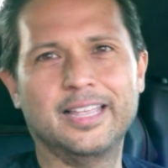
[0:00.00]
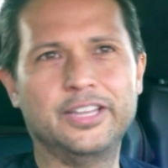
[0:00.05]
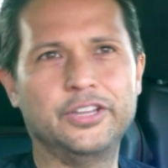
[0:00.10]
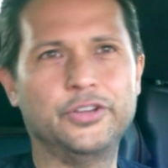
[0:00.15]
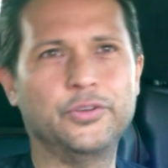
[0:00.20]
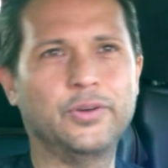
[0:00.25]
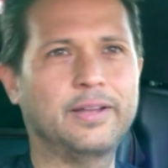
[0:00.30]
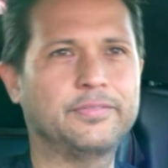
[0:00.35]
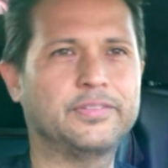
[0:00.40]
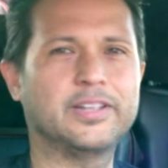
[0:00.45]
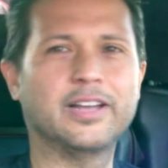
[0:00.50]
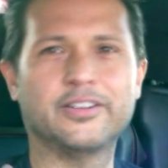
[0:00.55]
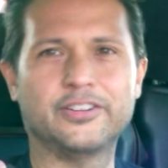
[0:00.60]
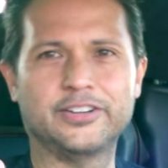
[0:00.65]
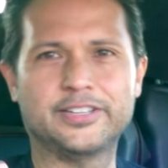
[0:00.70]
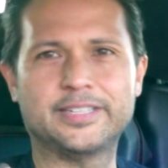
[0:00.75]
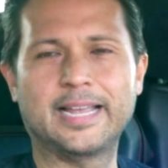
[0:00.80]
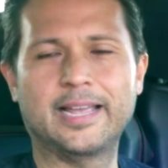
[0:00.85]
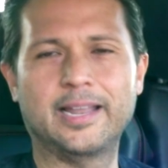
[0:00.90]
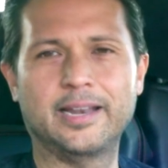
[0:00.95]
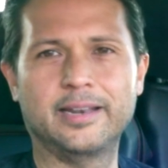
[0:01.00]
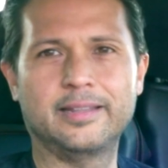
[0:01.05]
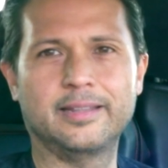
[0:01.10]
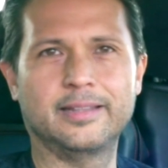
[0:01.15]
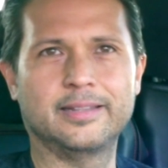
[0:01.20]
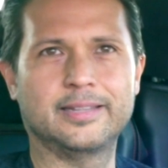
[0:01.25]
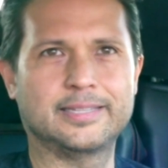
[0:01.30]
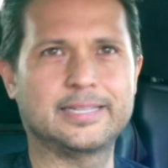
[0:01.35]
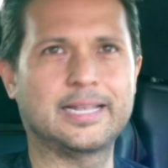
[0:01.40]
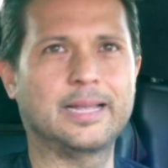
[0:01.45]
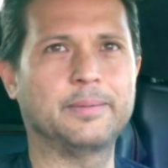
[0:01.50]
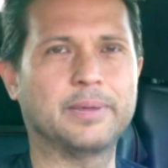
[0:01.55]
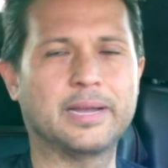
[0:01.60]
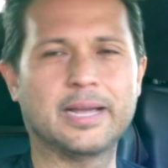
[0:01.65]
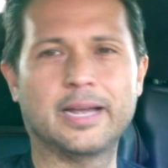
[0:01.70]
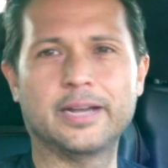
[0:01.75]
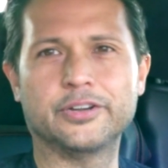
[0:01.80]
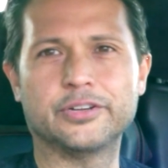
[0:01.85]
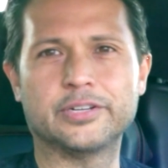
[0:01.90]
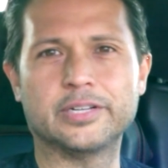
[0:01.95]
you have to understand the type of
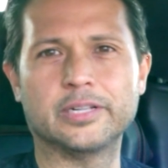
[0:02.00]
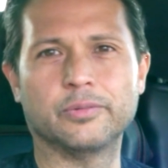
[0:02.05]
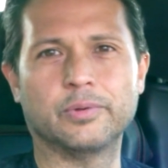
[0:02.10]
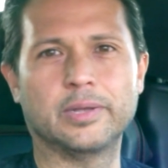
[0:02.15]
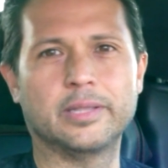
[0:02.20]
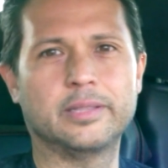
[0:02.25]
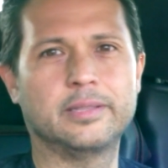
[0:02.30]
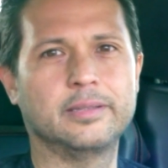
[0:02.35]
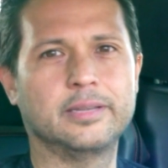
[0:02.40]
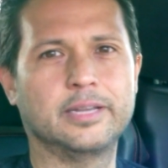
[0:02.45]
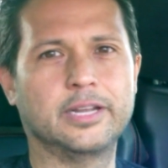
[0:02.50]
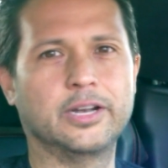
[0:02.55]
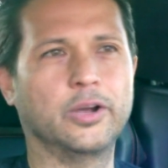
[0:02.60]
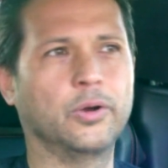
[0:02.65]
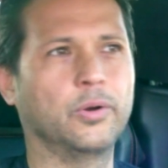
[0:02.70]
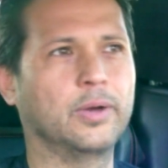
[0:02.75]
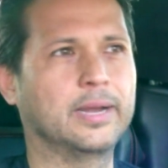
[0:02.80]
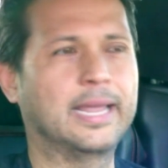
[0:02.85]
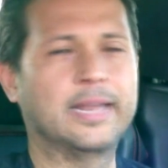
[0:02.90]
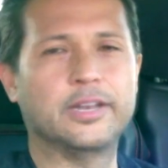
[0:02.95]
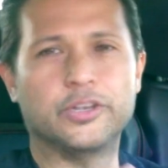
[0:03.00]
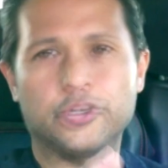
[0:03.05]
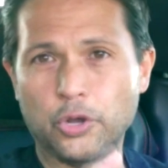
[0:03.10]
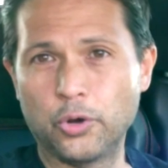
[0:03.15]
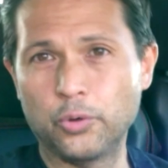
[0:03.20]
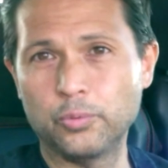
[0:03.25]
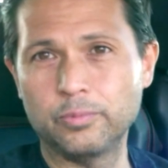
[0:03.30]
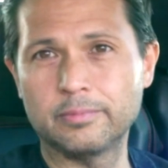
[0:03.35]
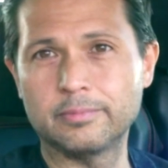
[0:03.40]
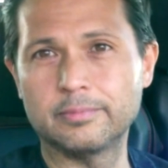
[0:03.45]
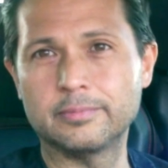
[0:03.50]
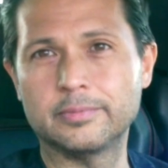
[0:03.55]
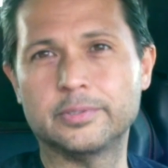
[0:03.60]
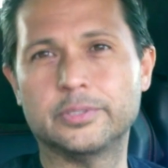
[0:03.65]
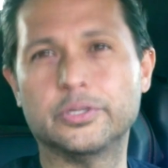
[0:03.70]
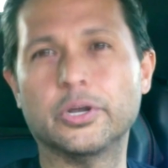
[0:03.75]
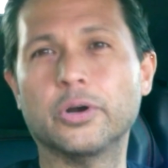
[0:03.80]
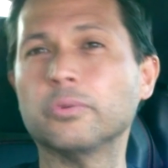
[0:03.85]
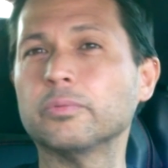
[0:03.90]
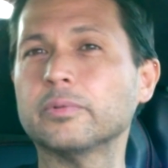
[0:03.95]
guy you're dealing with. You know, again,
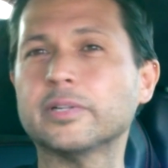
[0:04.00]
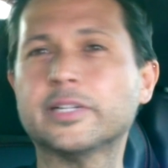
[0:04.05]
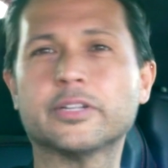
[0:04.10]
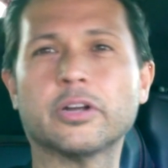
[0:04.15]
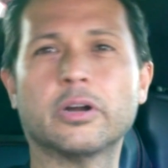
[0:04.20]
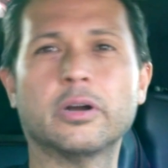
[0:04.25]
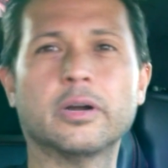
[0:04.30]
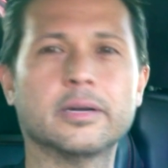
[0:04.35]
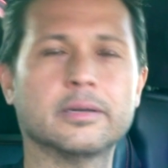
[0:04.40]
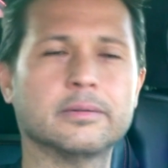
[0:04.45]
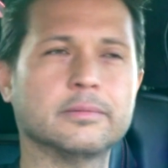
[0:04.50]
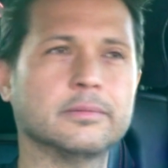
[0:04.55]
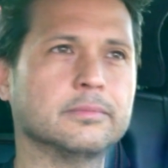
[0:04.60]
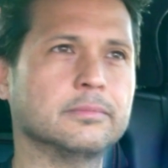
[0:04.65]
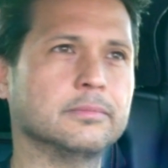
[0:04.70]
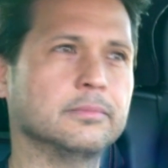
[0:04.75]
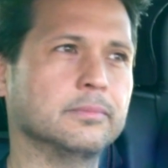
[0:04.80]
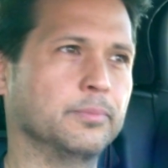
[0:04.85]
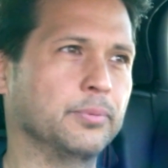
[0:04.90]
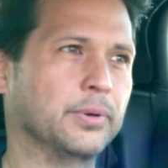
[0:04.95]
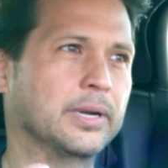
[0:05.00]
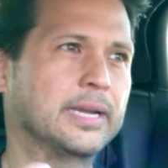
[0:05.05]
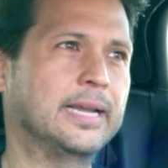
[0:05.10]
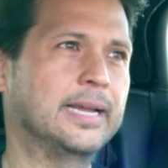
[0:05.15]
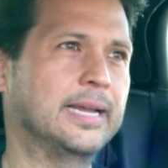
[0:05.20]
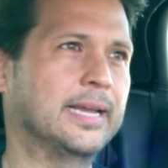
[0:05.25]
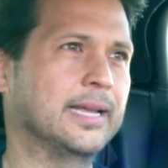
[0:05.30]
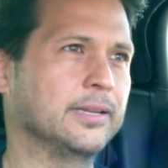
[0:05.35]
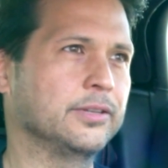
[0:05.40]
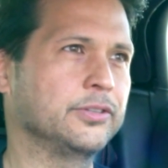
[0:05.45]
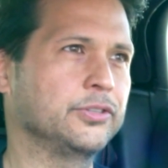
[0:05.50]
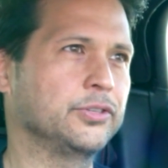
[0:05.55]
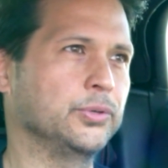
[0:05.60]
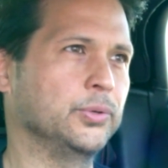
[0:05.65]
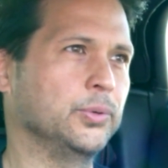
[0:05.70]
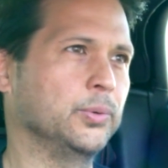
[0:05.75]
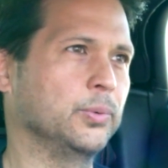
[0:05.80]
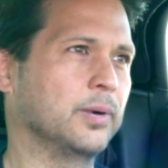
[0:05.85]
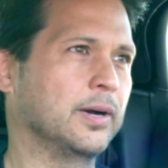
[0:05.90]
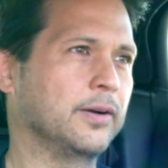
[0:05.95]
don't start bringing it
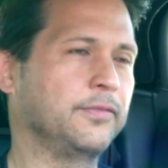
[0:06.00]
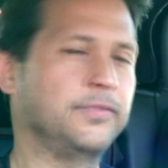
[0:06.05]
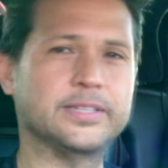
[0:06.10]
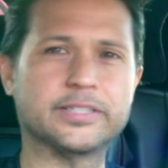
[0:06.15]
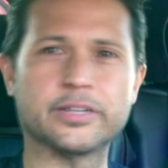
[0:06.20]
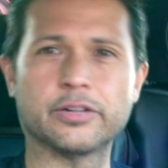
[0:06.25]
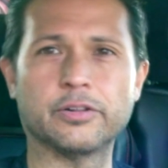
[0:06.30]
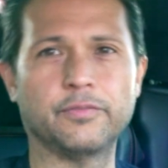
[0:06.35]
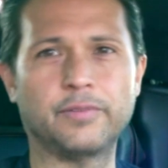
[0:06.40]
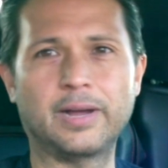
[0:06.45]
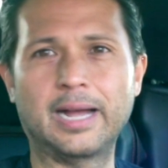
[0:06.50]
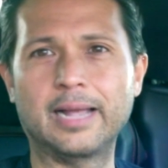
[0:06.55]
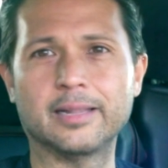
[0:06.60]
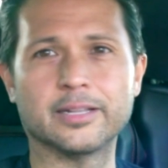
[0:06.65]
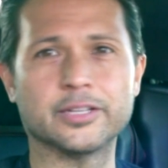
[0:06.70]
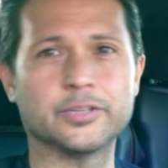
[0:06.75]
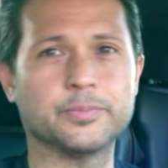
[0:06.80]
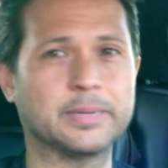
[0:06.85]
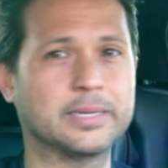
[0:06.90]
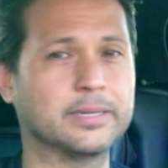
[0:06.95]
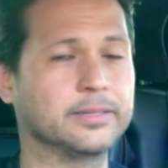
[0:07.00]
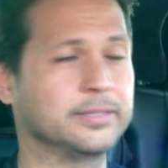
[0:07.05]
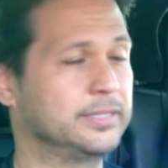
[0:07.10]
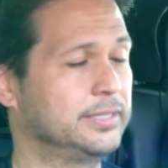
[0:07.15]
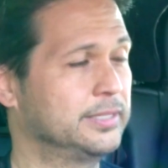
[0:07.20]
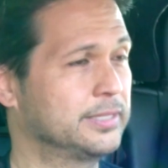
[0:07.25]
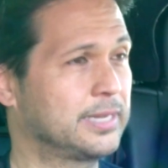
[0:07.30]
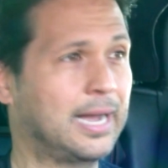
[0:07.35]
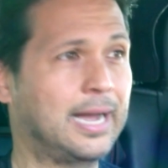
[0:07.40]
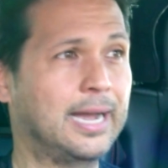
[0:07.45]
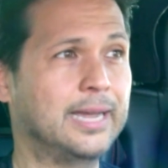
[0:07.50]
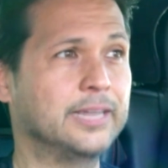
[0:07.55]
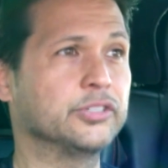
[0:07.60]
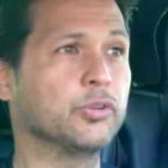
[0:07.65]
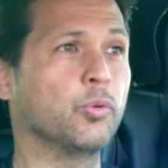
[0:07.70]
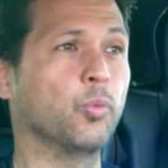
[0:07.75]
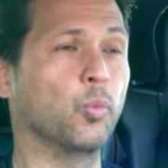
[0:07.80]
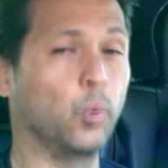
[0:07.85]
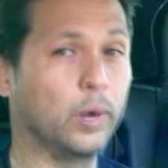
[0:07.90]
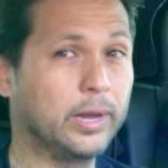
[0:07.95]
to physical violence, because these
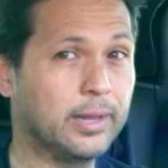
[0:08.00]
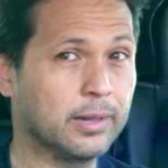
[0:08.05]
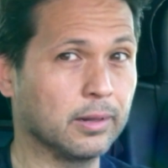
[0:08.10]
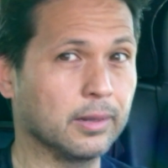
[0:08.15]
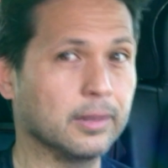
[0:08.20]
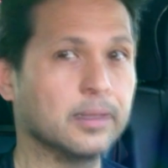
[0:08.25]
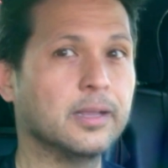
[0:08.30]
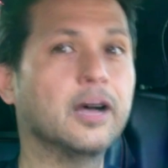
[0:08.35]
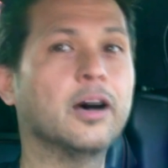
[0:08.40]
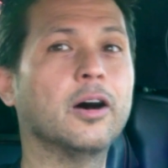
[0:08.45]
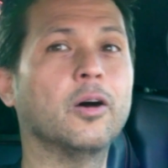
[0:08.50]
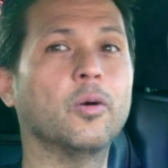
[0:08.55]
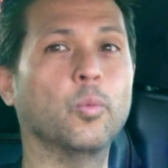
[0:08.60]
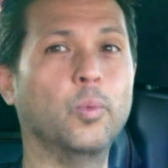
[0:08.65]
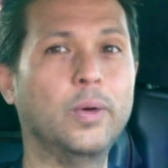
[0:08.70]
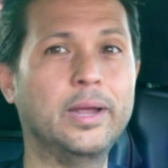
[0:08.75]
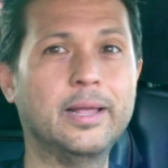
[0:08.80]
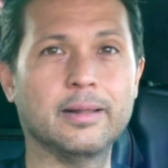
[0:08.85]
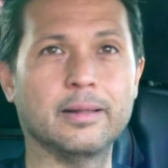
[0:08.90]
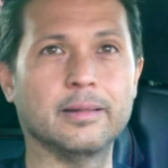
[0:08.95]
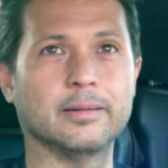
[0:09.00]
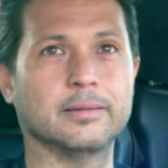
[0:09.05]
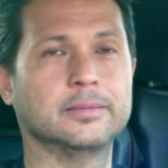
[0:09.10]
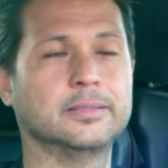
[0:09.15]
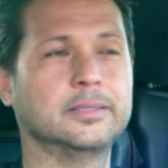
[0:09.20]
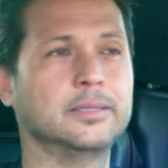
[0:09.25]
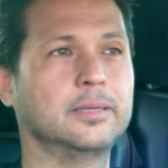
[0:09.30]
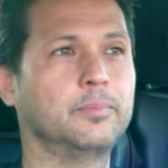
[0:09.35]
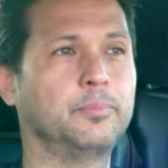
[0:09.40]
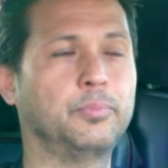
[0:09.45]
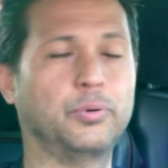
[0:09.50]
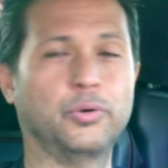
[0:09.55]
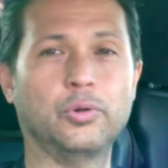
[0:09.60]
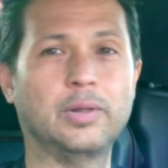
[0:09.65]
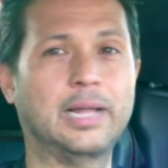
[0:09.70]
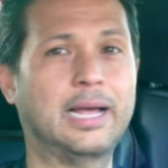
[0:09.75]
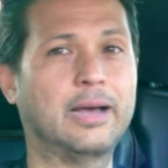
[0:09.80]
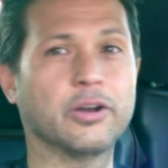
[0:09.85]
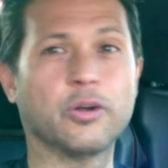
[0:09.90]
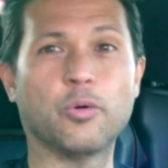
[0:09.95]
guys will
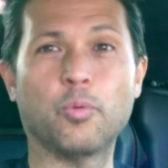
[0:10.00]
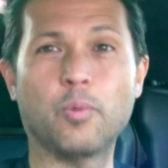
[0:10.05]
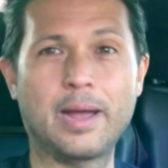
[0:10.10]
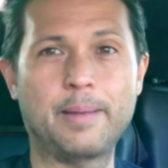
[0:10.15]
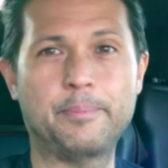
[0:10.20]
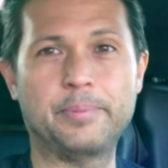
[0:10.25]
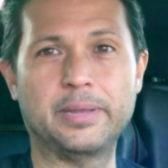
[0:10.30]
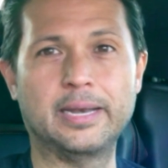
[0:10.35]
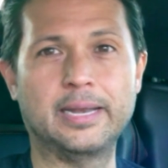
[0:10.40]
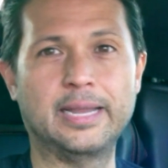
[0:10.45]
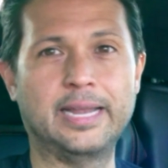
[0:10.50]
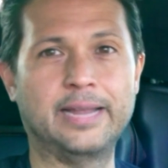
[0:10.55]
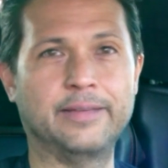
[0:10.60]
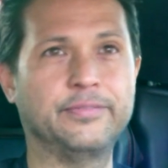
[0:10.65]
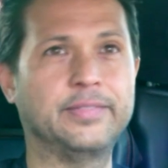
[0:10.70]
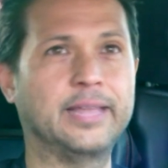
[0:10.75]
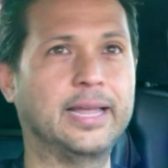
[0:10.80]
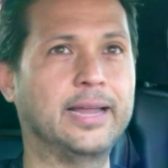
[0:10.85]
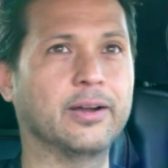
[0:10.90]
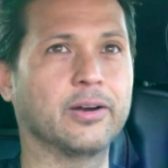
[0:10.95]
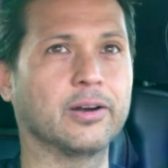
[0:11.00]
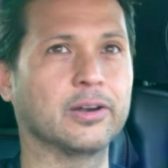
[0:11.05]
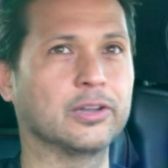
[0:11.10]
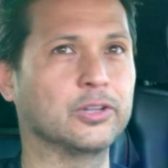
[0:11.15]
pull out a weapon if they are